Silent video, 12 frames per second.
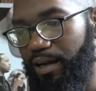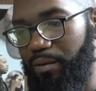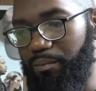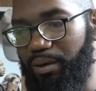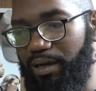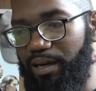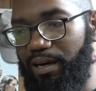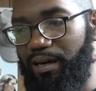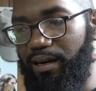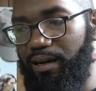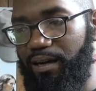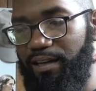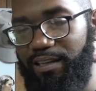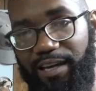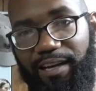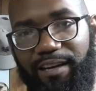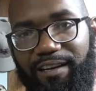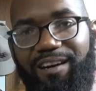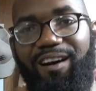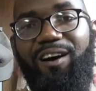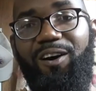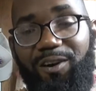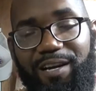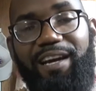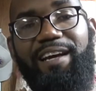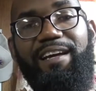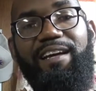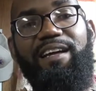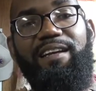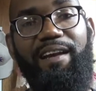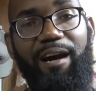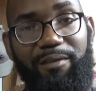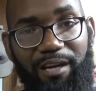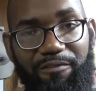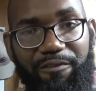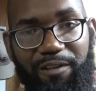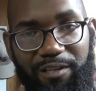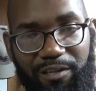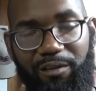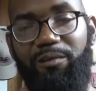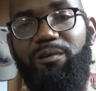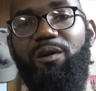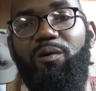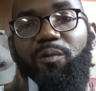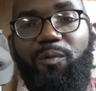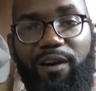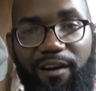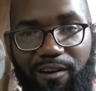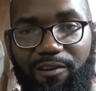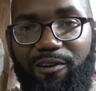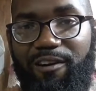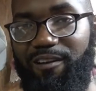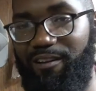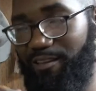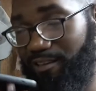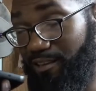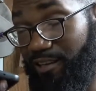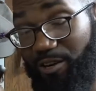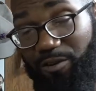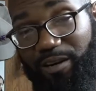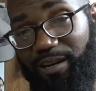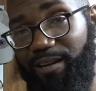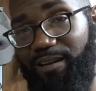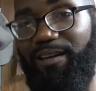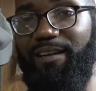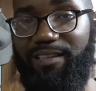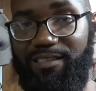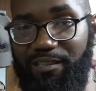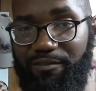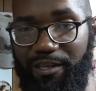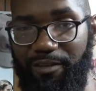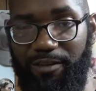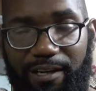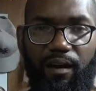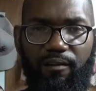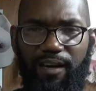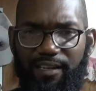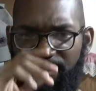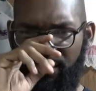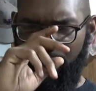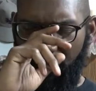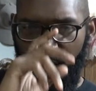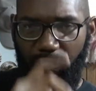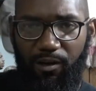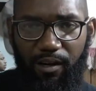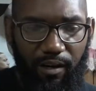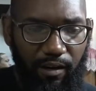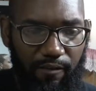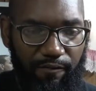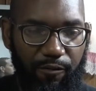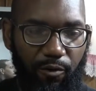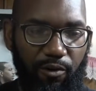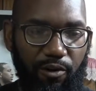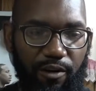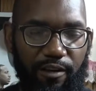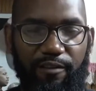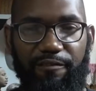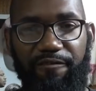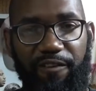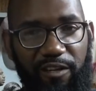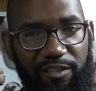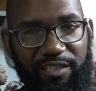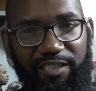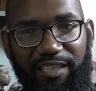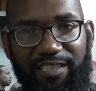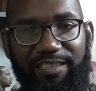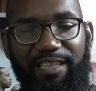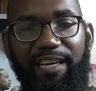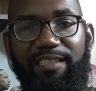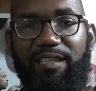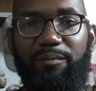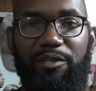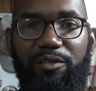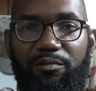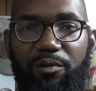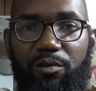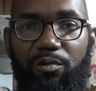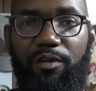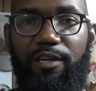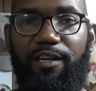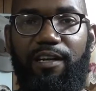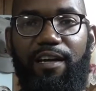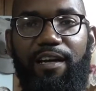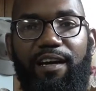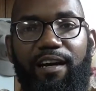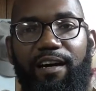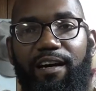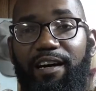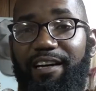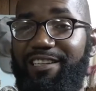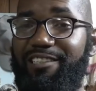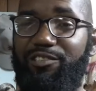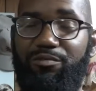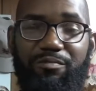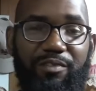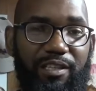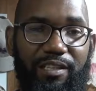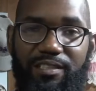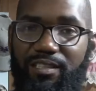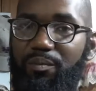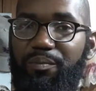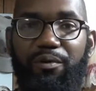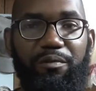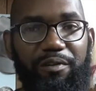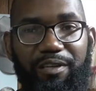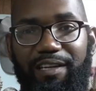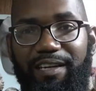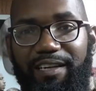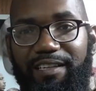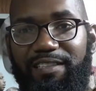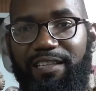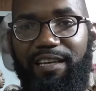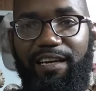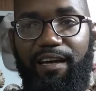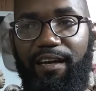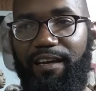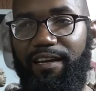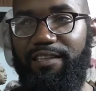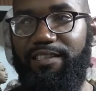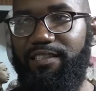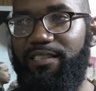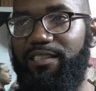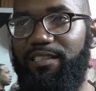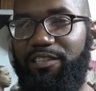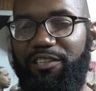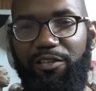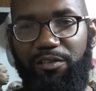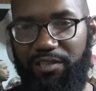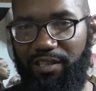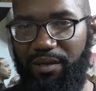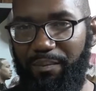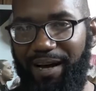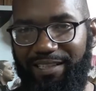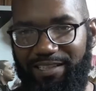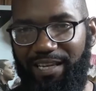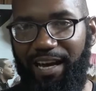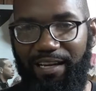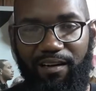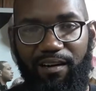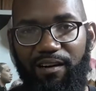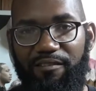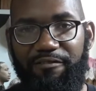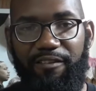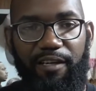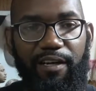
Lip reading: But yeah, okay. Now without further ado, we are gonna go ahead and get into the video All right. So for the first scene change, I'm gonna do real quick. It's really simple, really easy. It's usually my sign-off.